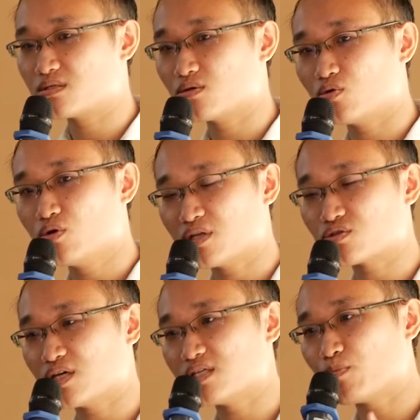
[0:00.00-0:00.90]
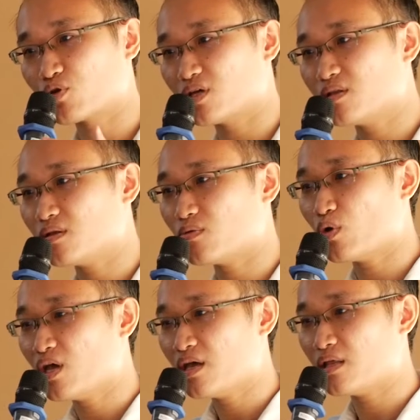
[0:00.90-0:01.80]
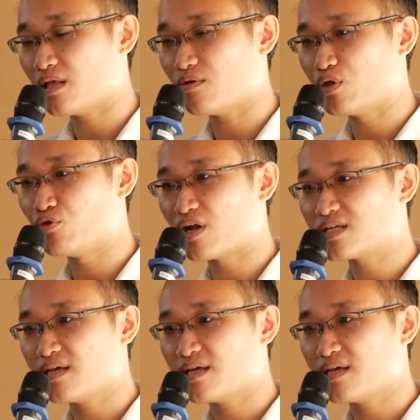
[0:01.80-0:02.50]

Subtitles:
So that's why it's important that when you realize,